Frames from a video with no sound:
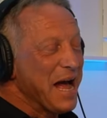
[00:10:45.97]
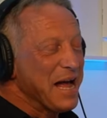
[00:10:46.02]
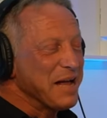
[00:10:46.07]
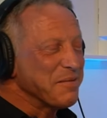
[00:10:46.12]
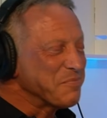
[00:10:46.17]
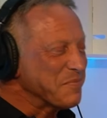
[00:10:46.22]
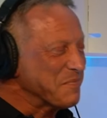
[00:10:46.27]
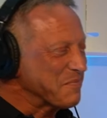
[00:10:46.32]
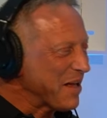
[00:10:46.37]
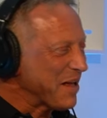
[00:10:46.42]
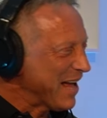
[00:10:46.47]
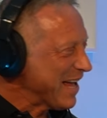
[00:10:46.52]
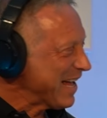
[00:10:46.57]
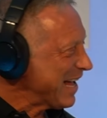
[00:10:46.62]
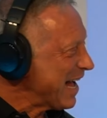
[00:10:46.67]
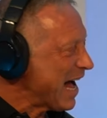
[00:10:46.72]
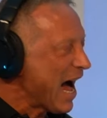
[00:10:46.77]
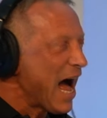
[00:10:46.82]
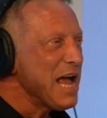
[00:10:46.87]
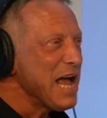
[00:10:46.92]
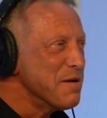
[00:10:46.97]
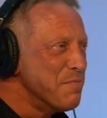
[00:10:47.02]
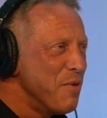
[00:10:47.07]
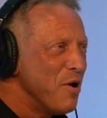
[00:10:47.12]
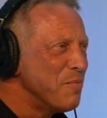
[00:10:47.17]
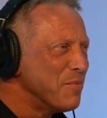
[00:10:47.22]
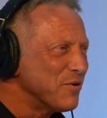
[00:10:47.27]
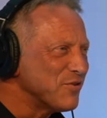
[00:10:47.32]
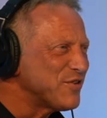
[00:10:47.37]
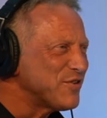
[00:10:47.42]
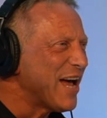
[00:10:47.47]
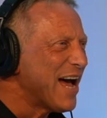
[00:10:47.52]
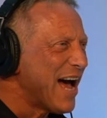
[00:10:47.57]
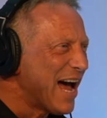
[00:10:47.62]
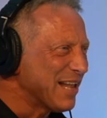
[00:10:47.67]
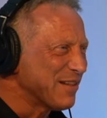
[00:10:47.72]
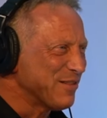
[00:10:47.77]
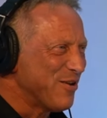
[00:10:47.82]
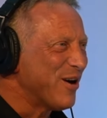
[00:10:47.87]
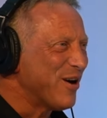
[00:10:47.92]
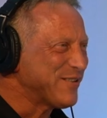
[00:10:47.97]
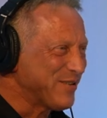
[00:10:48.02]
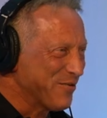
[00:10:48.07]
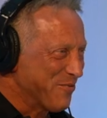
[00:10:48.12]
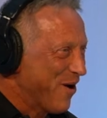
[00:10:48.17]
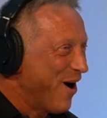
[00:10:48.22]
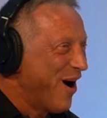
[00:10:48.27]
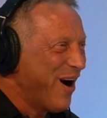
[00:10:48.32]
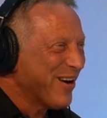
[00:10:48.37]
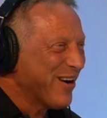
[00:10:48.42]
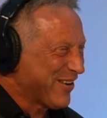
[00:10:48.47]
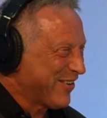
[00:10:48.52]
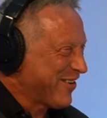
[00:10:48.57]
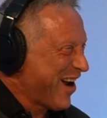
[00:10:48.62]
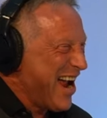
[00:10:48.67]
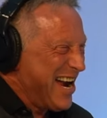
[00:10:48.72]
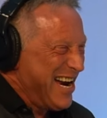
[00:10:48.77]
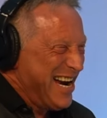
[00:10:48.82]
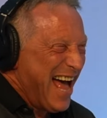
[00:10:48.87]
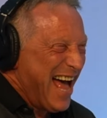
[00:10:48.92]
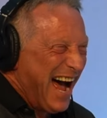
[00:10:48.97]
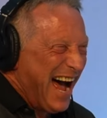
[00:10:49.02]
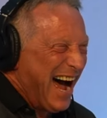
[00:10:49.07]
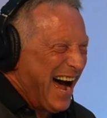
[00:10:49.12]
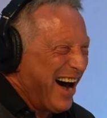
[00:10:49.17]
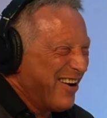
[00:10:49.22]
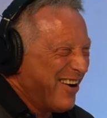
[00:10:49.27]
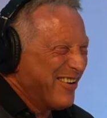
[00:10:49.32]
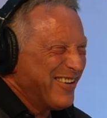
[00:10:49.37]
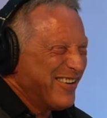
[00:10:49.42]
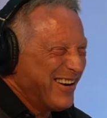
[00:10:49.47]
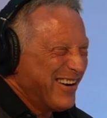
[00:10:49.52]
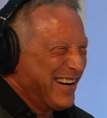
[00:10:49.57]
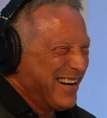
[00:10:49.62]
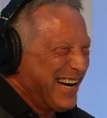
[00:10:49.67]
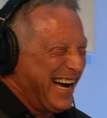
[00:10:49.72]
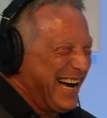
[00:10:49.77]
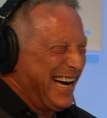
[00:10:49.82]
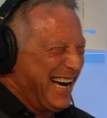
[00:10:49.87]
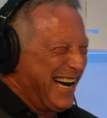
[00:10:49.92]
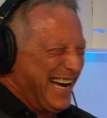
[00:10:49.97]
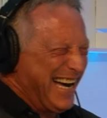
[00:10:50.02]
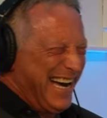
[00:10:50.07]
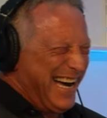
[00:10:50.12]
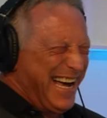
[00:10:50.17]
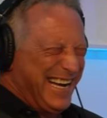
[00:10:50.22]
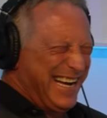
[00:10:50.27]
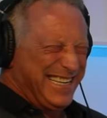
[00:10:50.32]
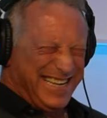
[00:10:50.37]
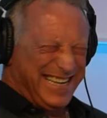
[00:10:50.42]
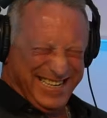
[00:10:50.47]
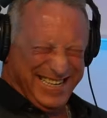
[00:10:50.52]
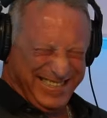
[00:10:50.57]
I, I am almost at a loss of words yeah, right now. Yeah,